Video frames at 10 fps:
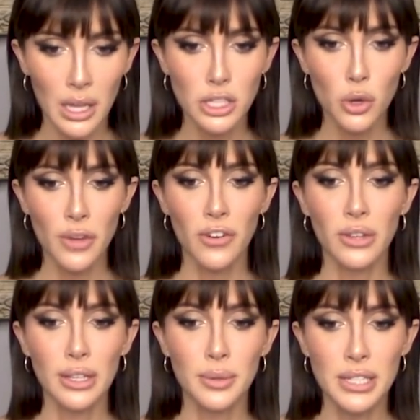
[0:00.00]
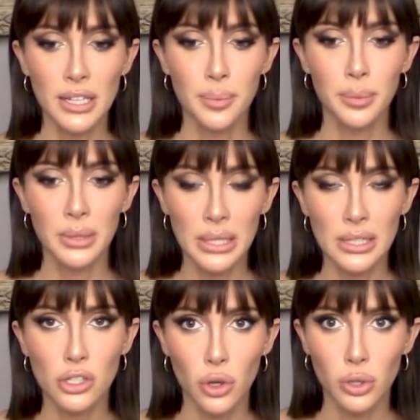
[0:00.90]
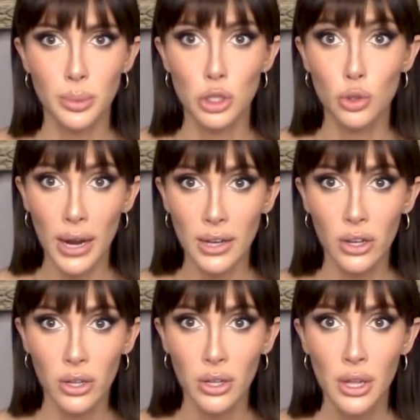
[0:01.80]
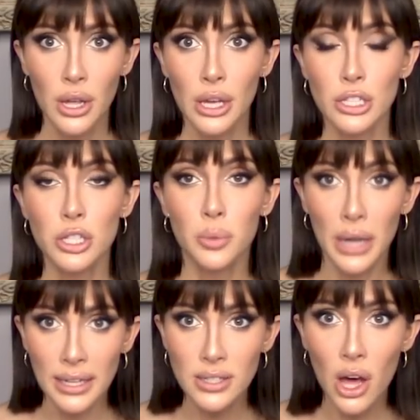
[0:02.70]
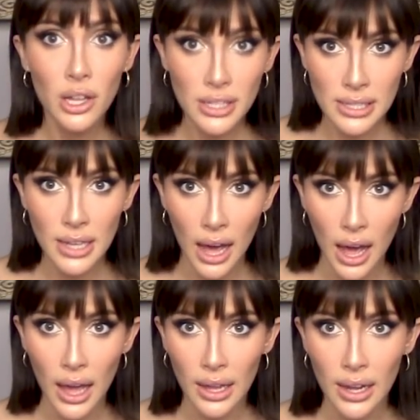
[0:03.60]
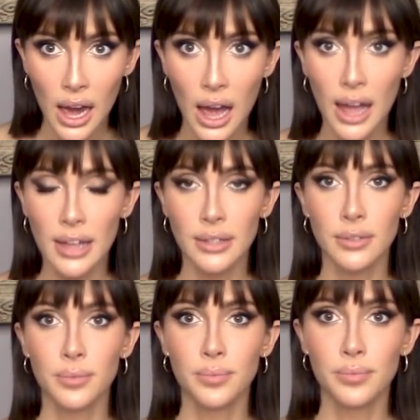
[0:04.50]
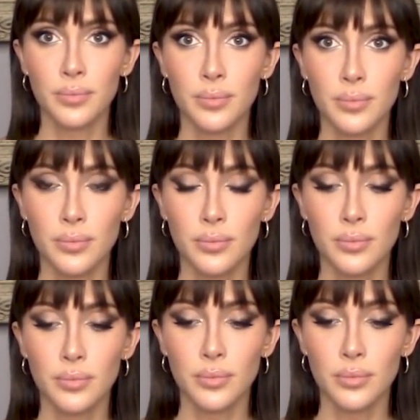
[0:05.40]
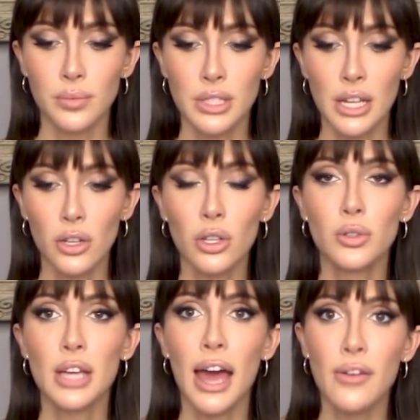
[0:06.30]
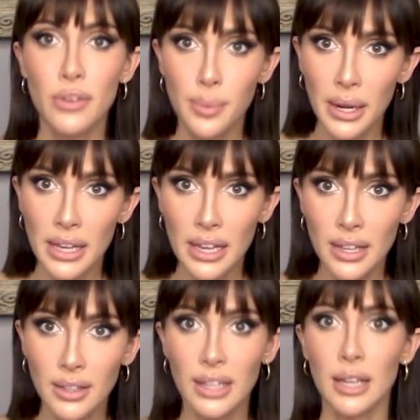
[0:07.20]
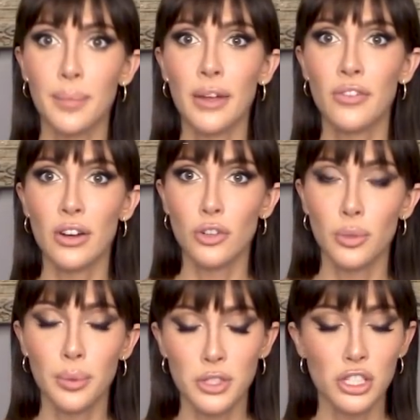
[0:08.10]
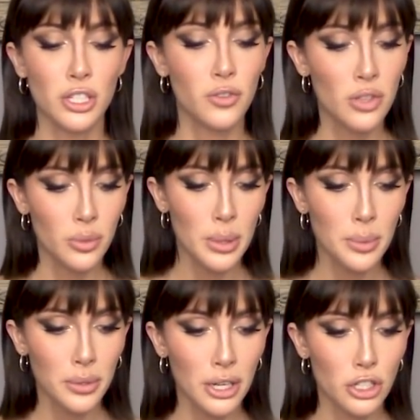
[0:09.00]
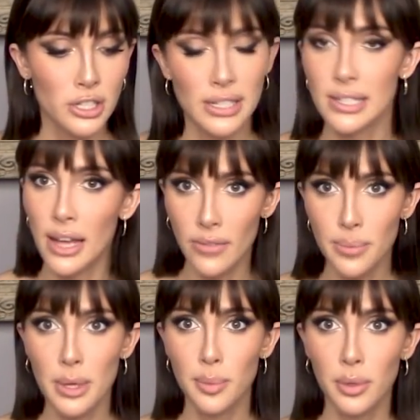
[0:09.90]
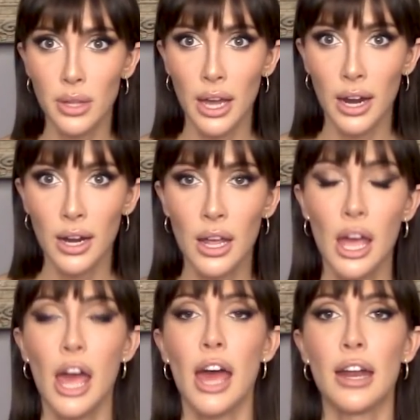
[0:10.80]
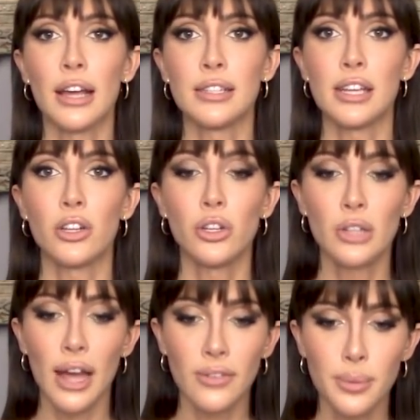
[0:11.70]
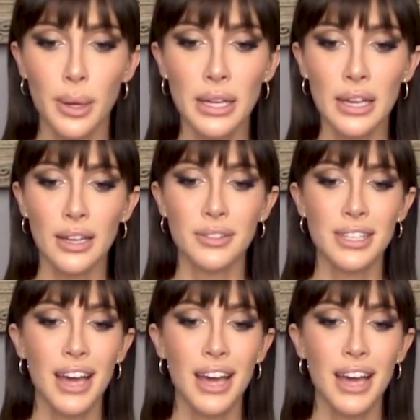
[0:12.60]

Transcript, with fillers: So I felt like it was a complete and total betrayal. So when I saw this guy, I said hello to everybody like in my friend group it was just a few people there just like seven people there and i said hello to everybody i was